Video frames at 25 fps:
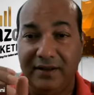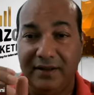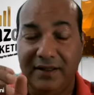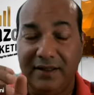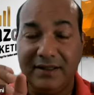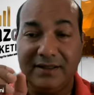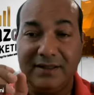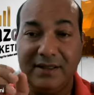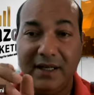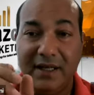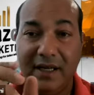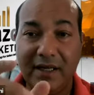
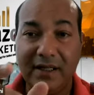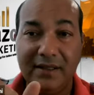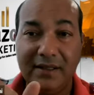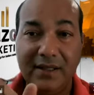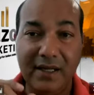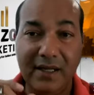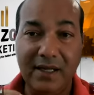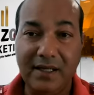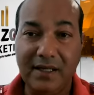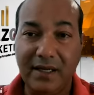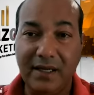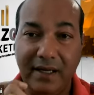The
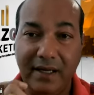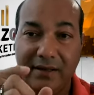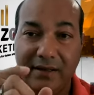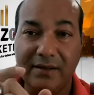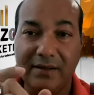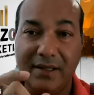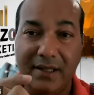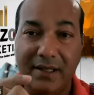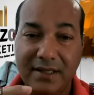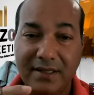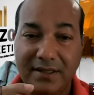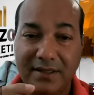technique
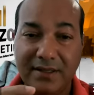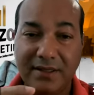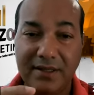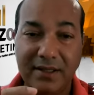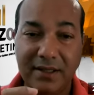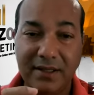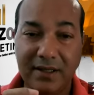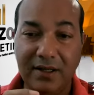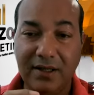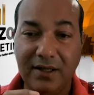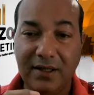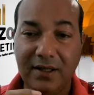here is
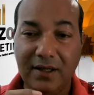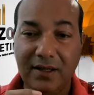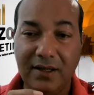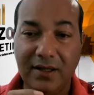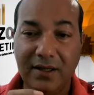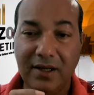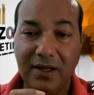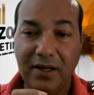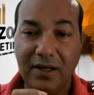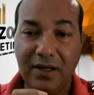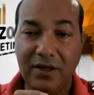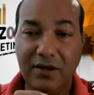
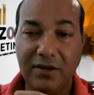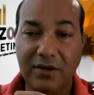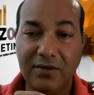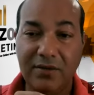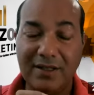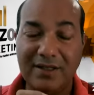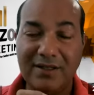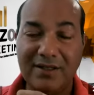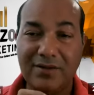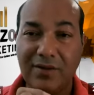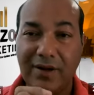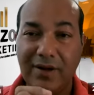you
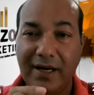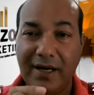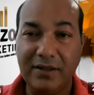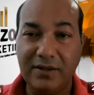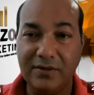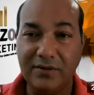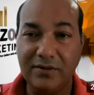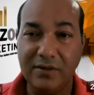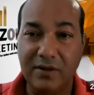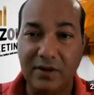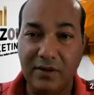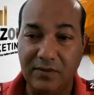are trying
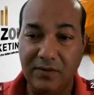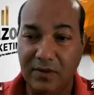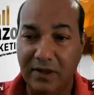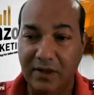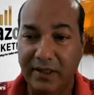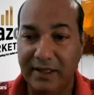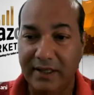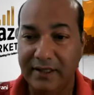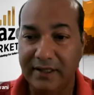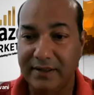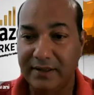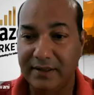to
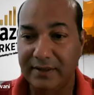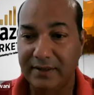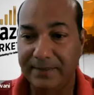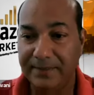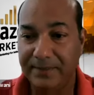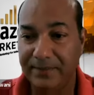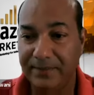avoid